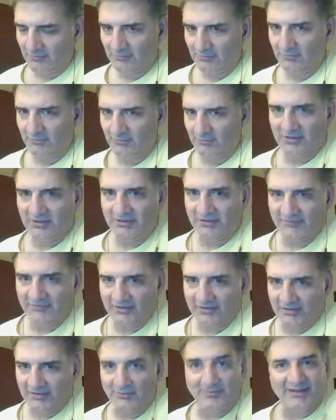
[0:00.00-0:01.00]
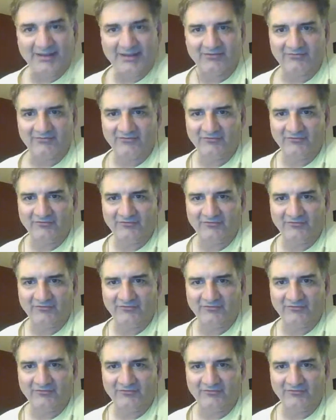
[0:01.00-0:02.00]
We're giving. I want to make it
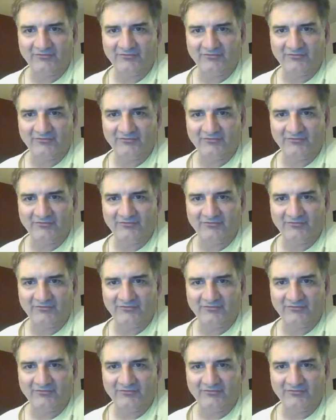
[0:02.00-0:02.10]
suspenseful now.